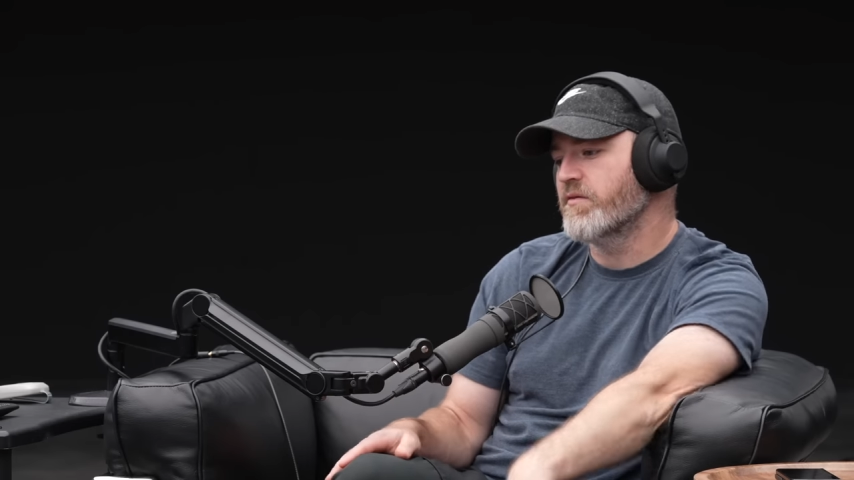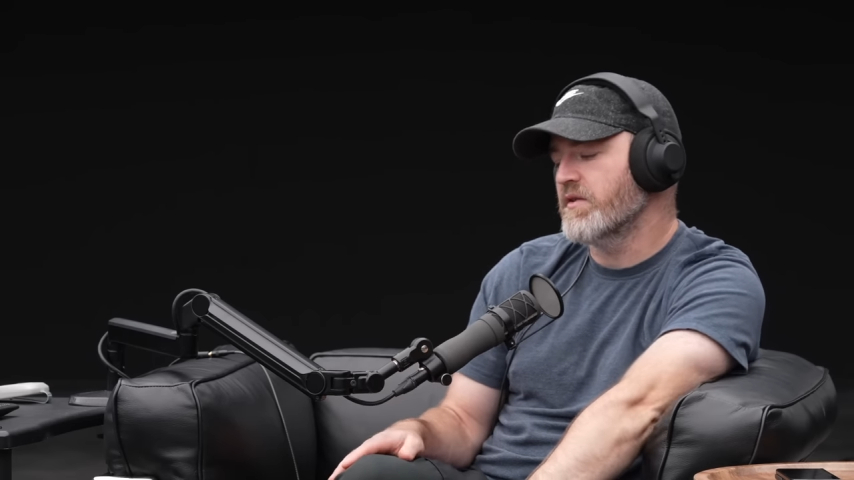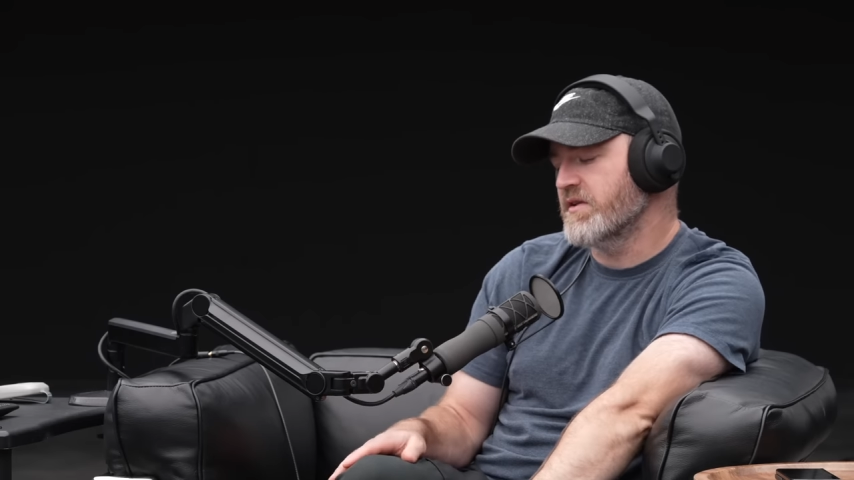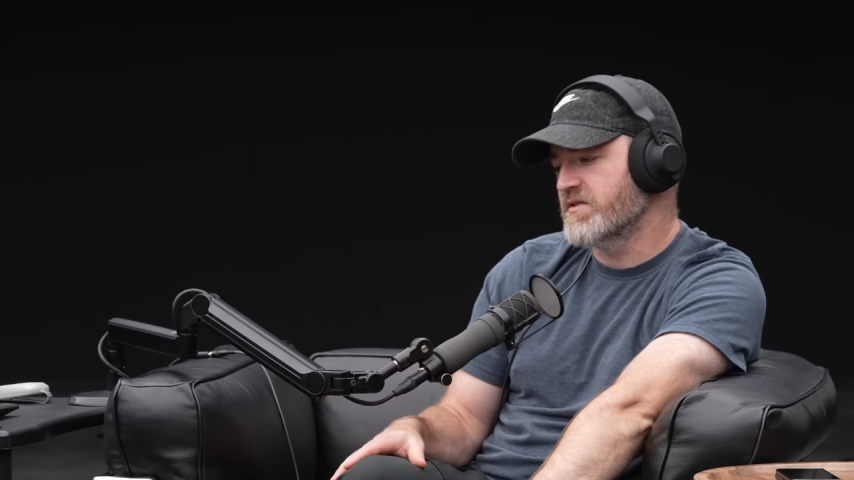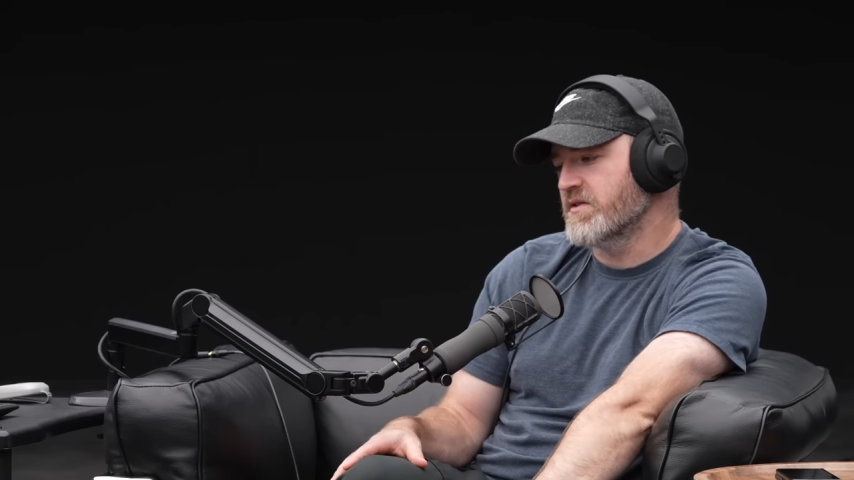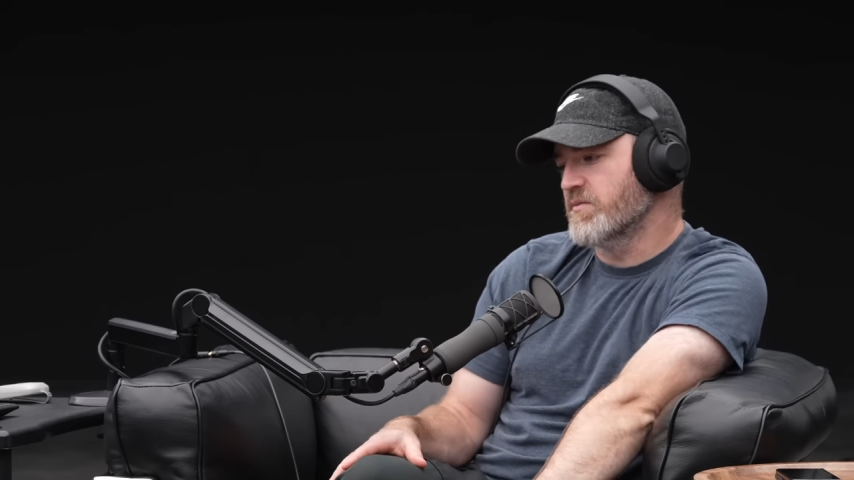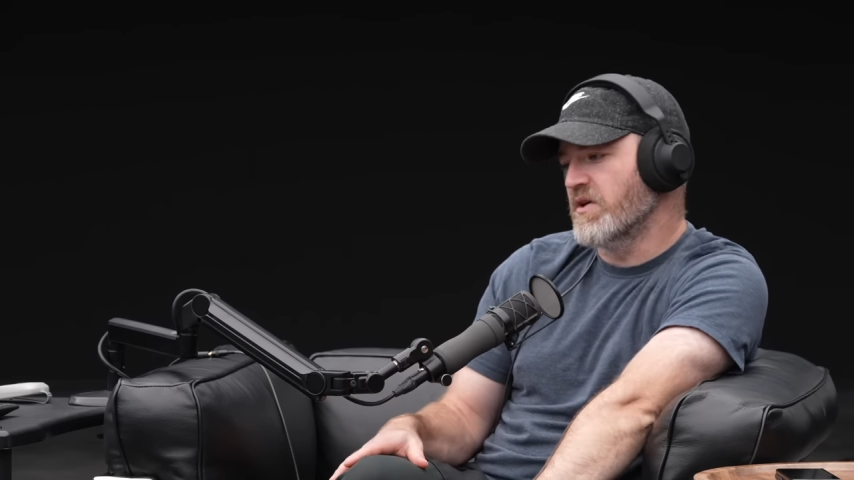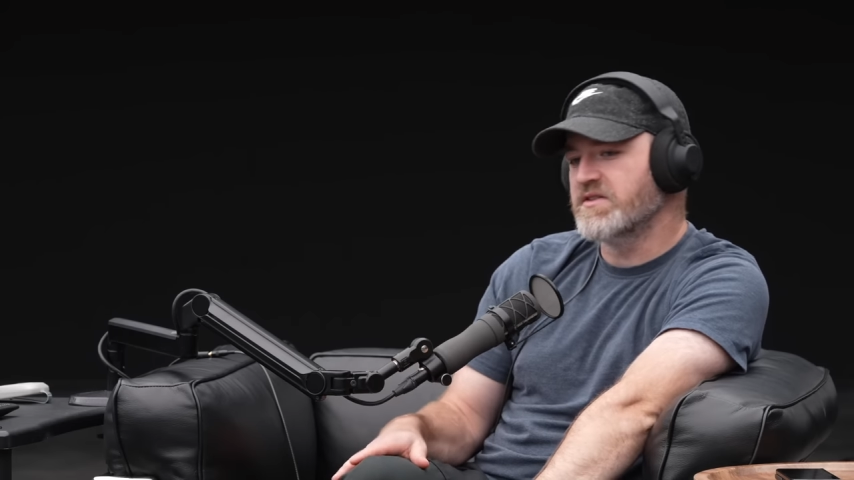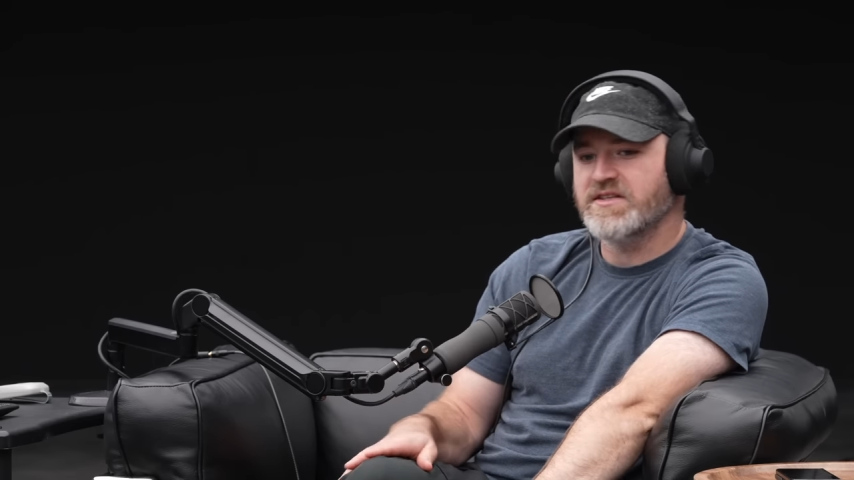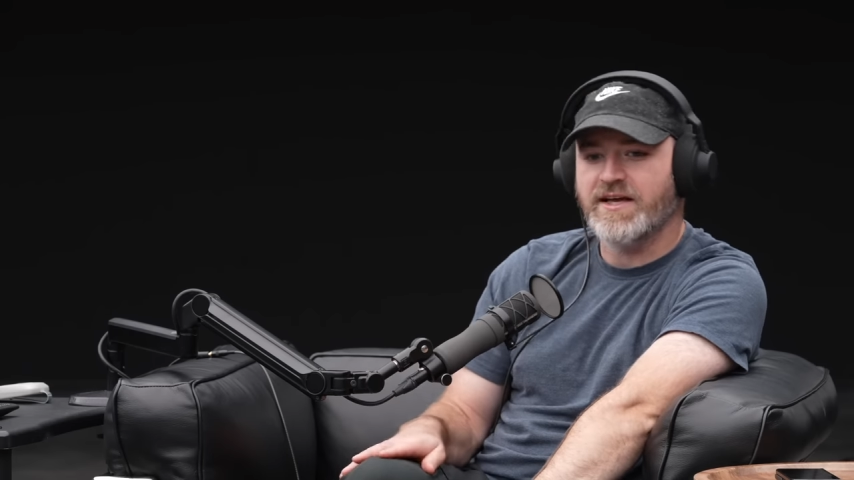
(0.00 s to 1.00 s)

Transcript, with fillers: for like 6 months,